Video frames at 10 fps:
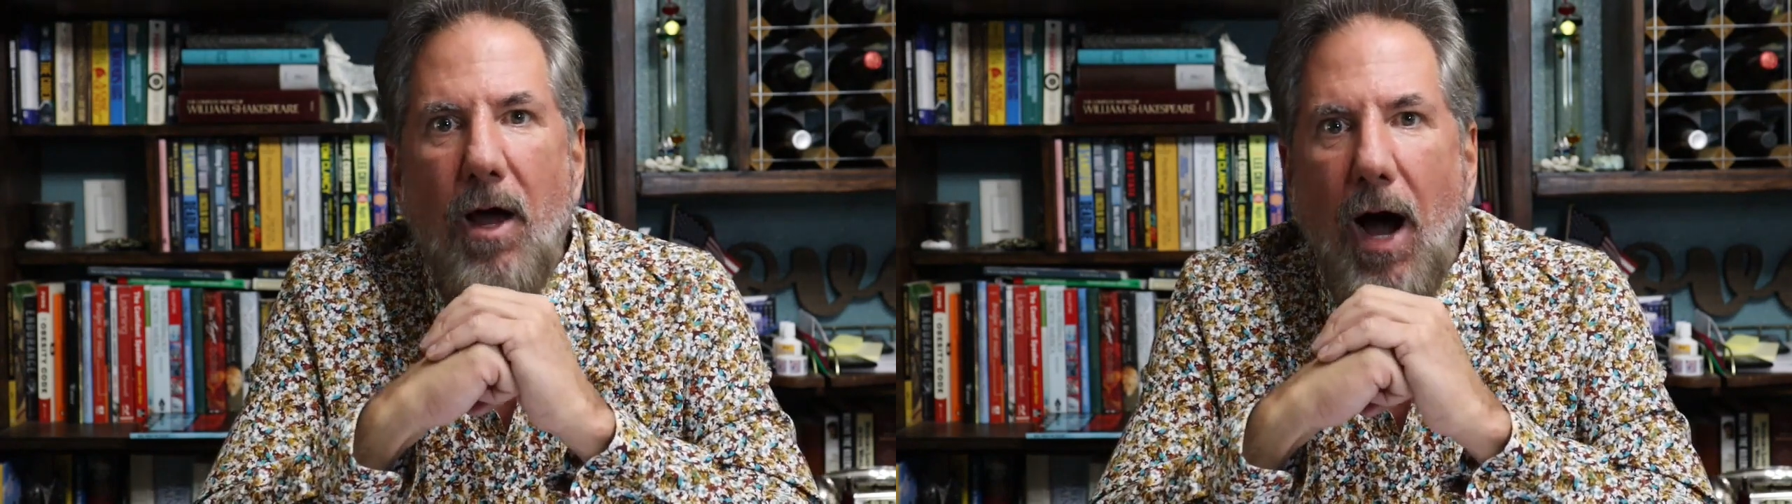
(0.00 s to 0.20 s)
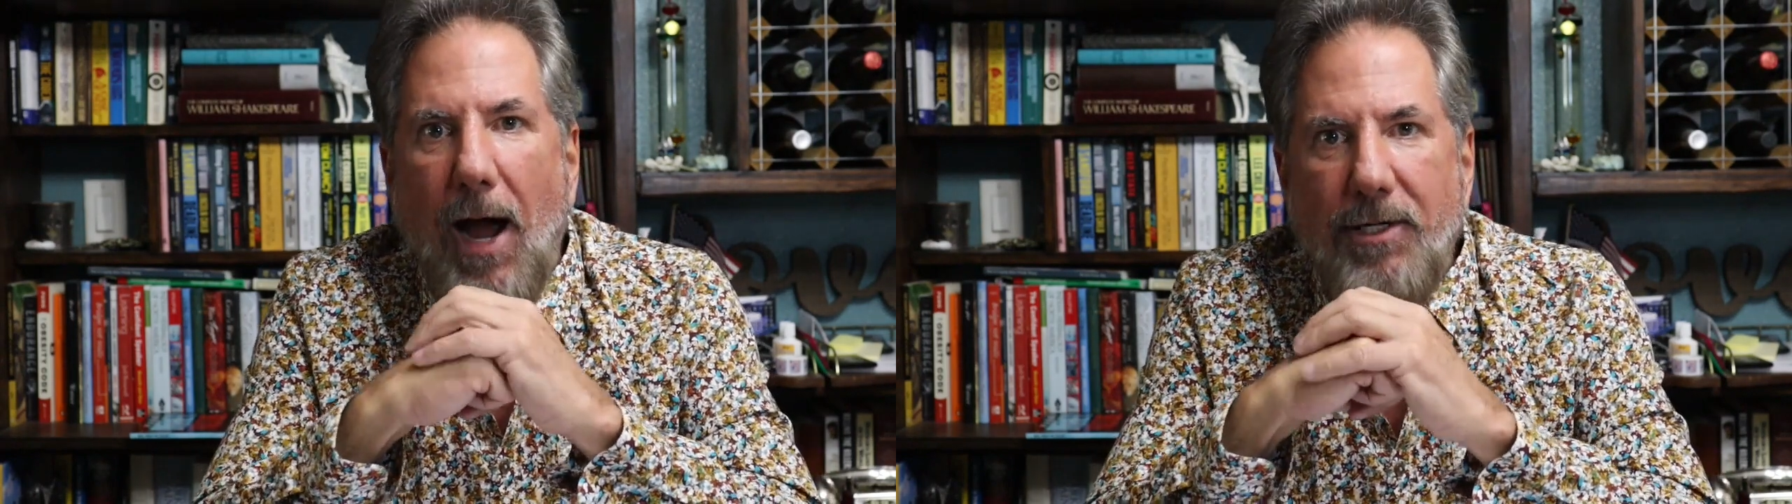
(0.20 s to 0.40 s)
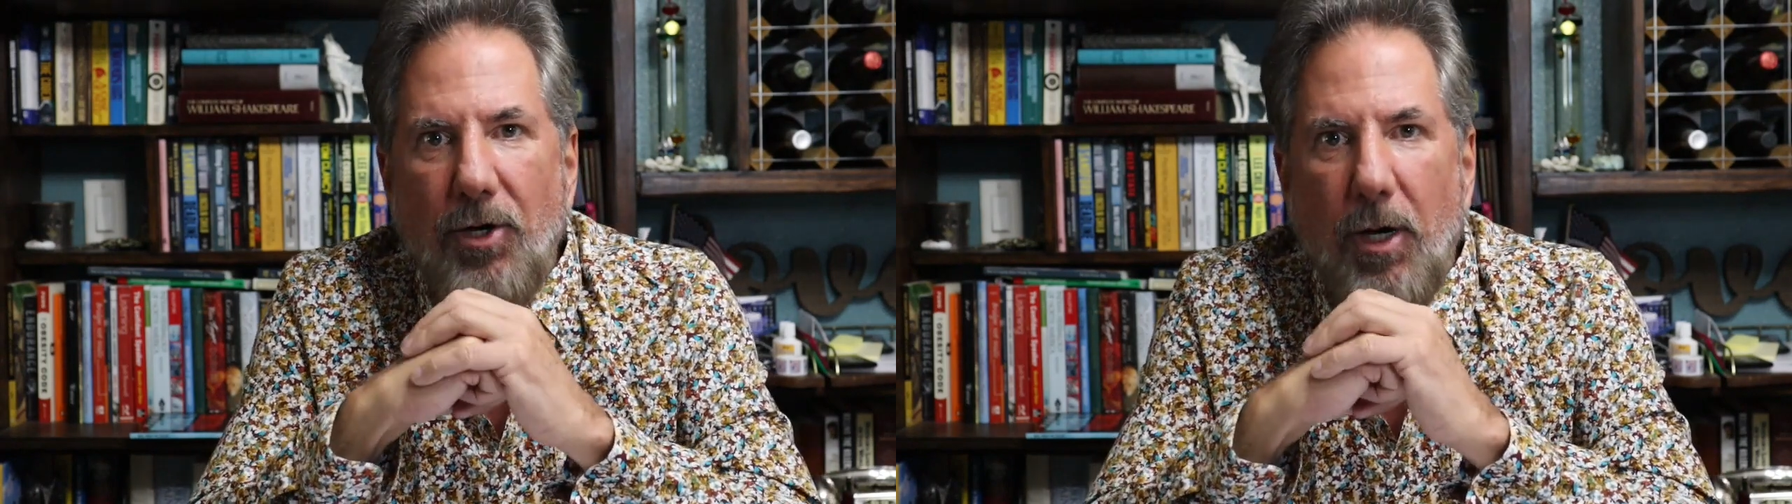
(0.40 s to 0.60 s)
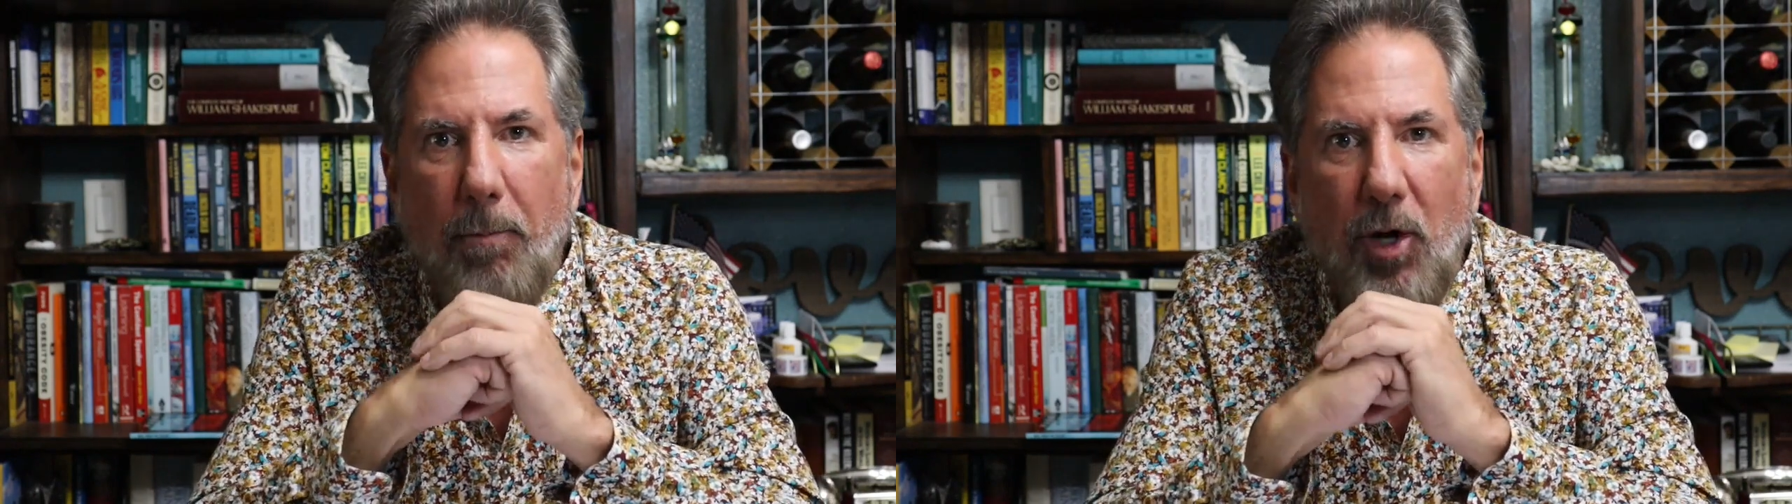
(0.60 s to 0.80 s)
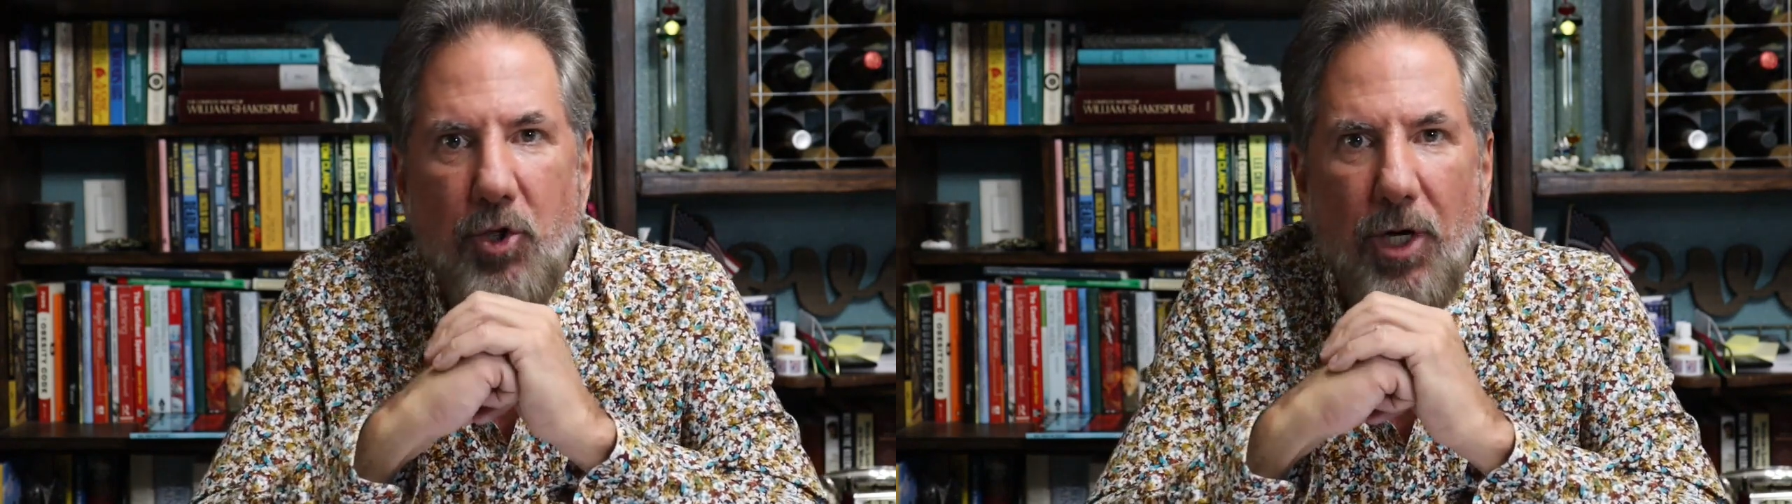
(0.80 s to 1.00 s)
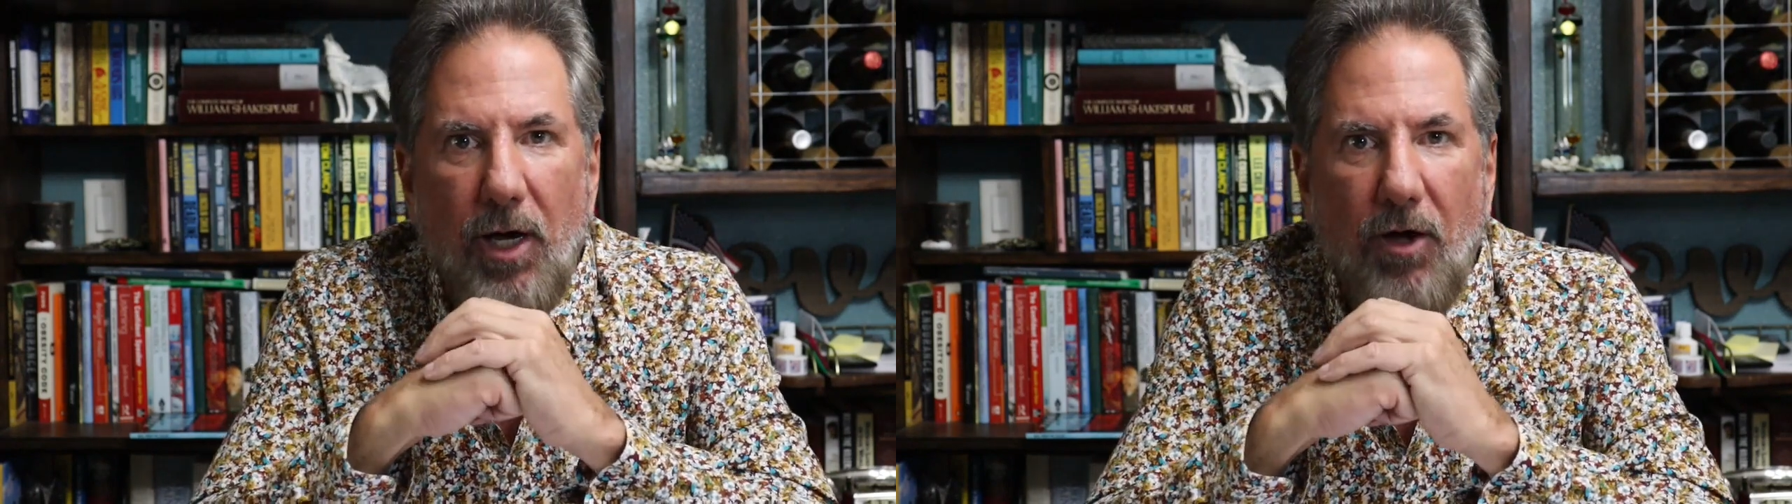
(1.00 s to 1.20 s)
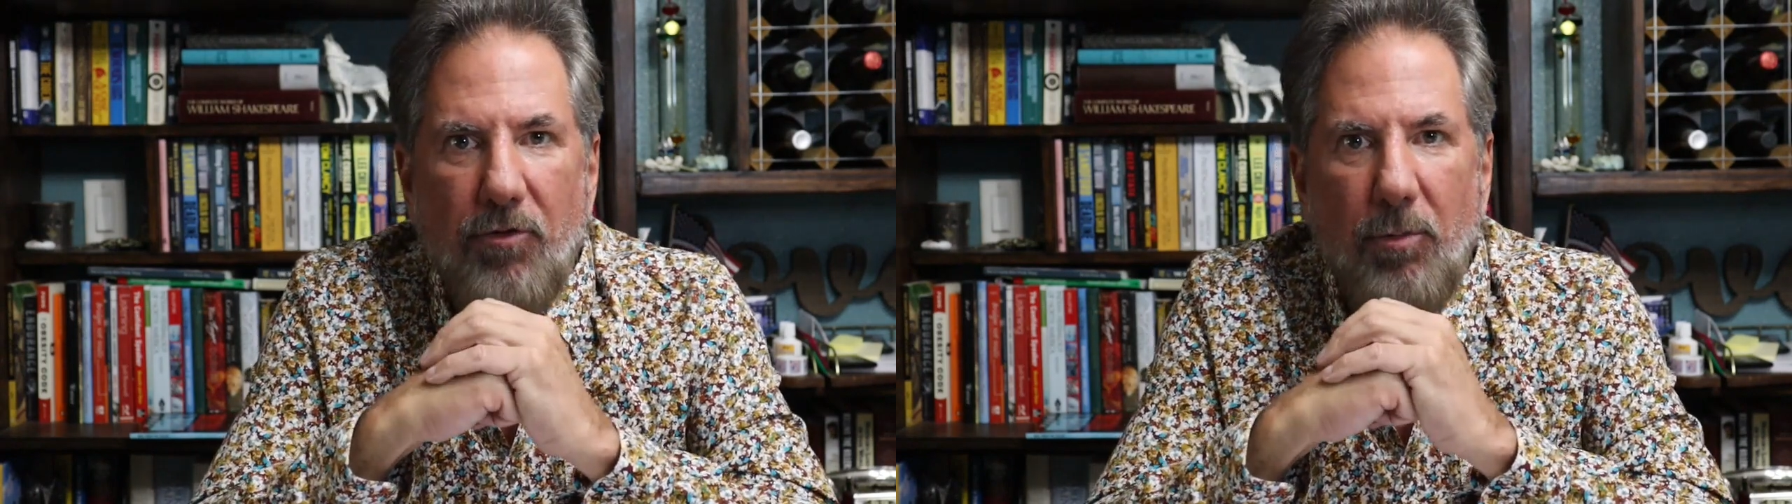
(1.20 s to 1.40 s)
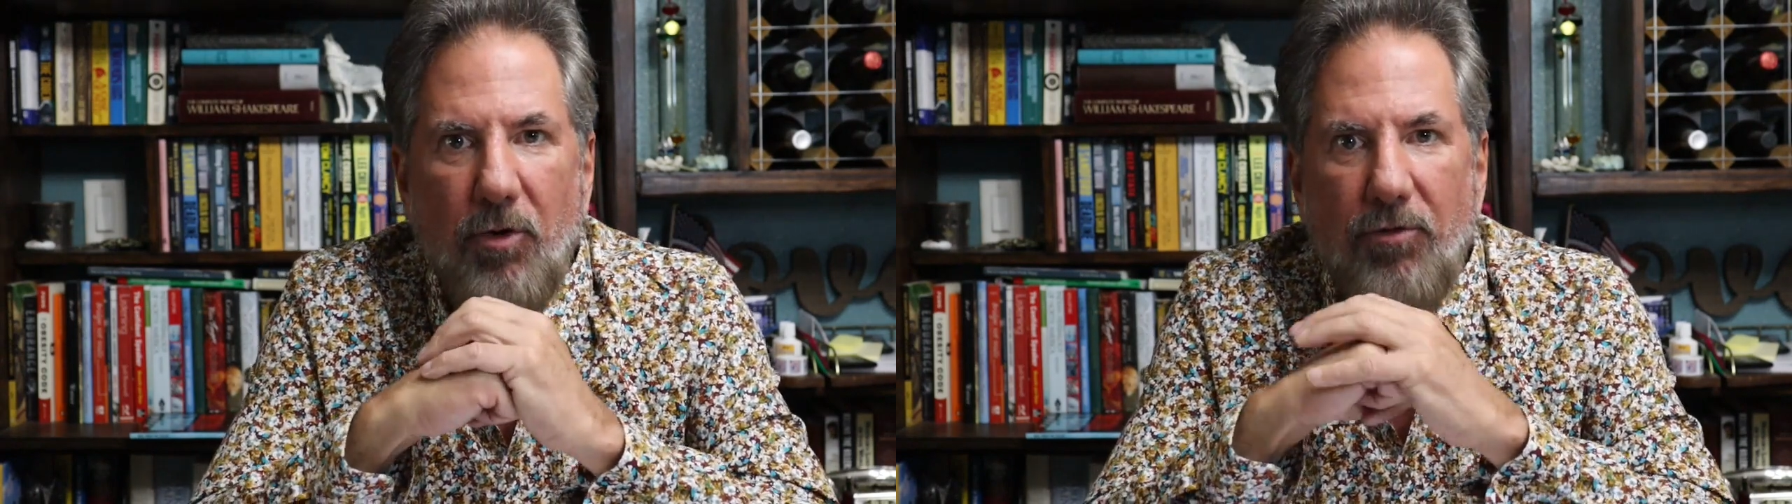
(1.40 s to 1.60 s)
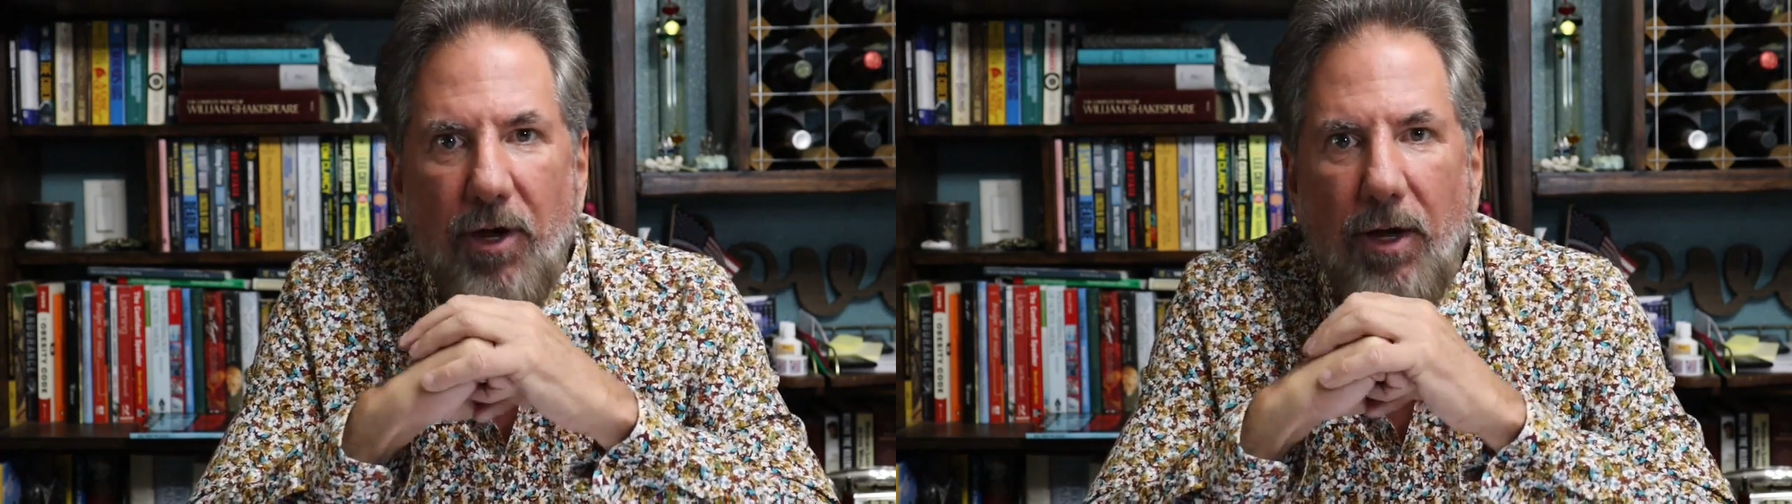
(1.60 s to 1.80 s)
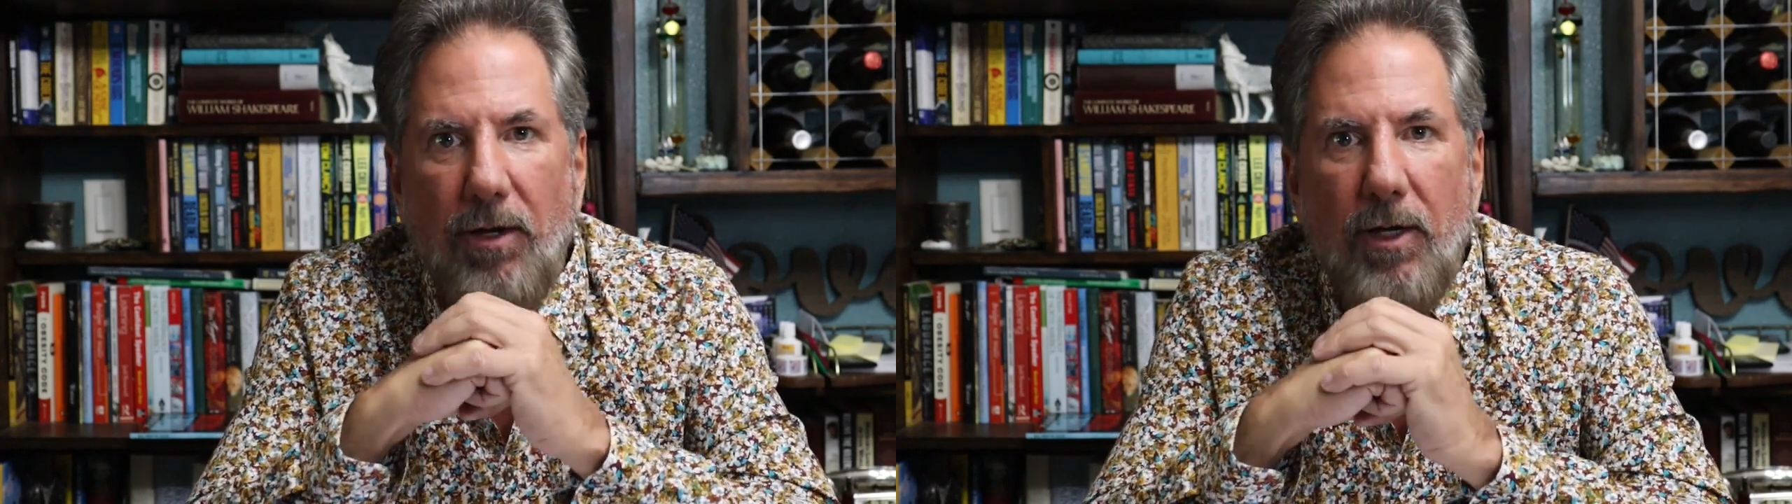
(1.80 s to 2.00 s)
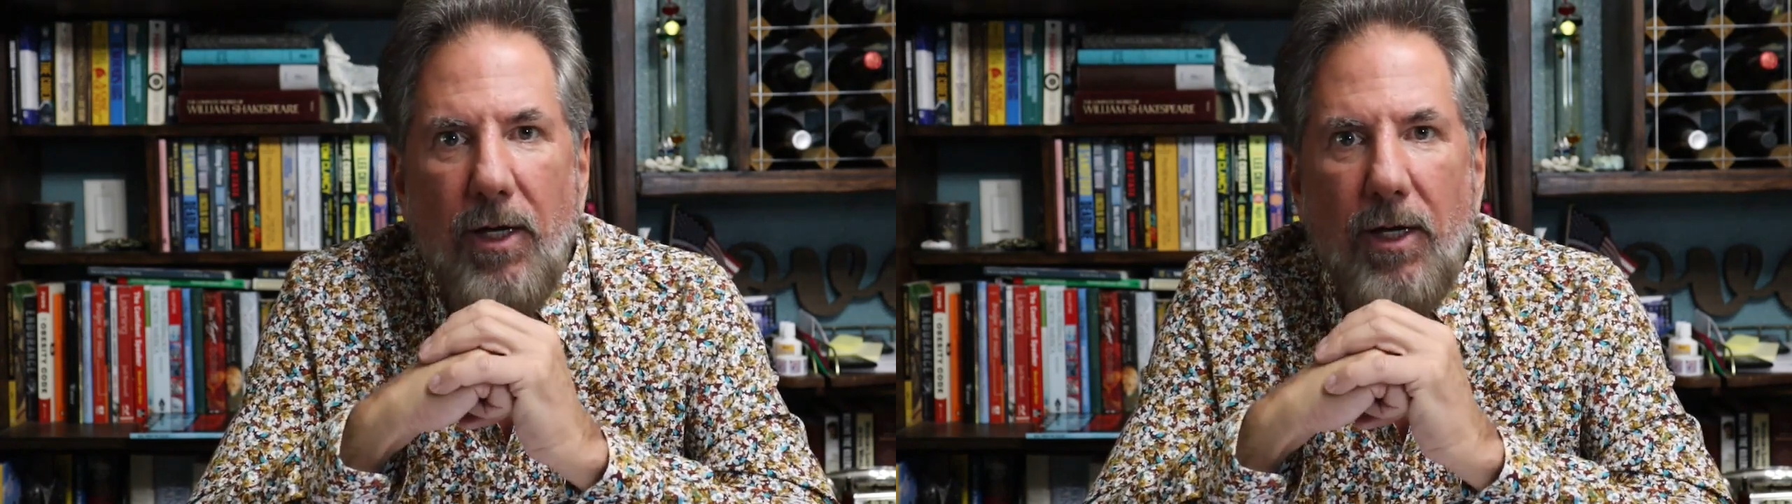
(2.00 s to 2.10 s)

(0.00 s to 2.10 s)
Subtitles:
I took a bunch of customers in.